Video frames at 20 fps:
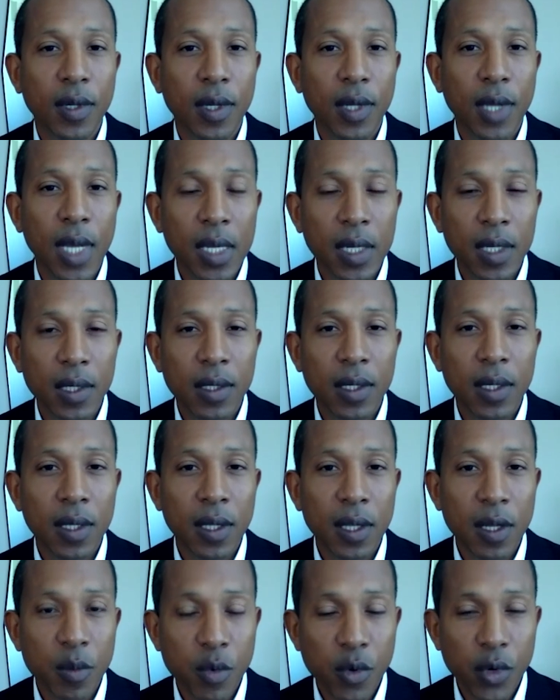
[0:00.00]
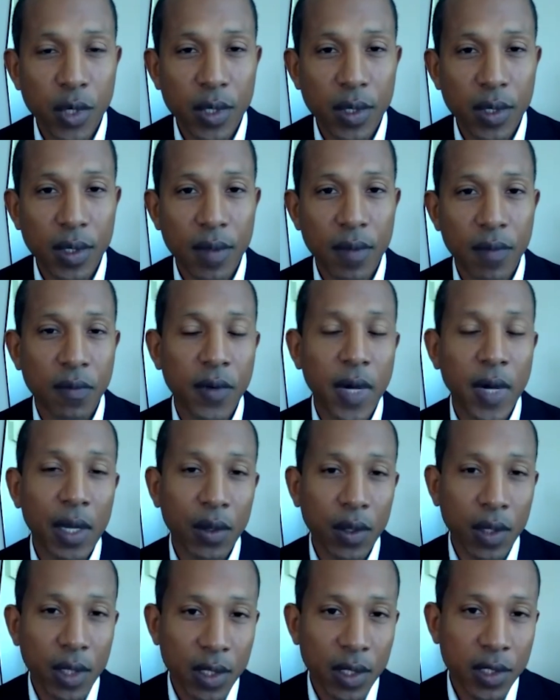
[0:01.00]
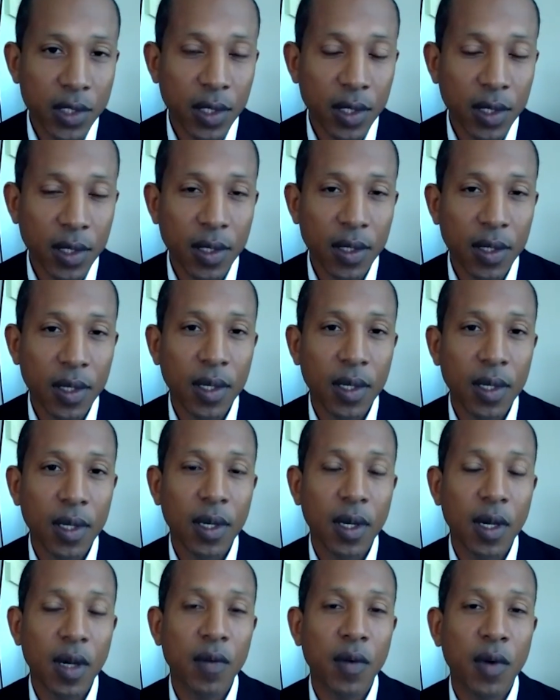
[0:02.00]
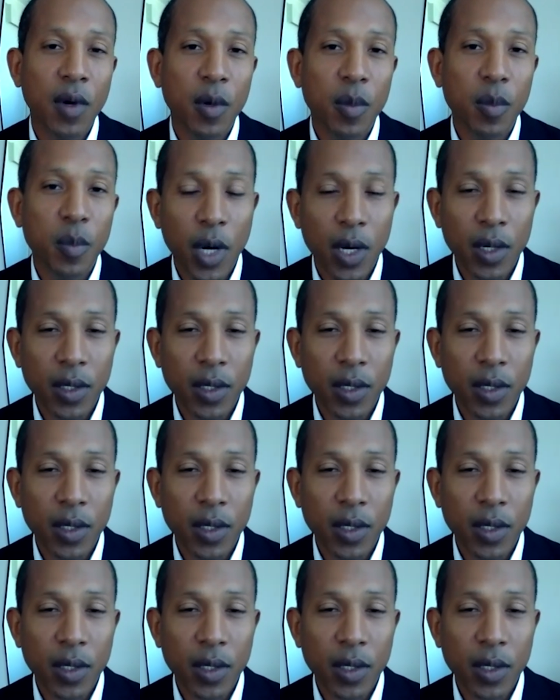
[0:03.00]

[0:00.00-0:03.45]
he's been unable to unite the party.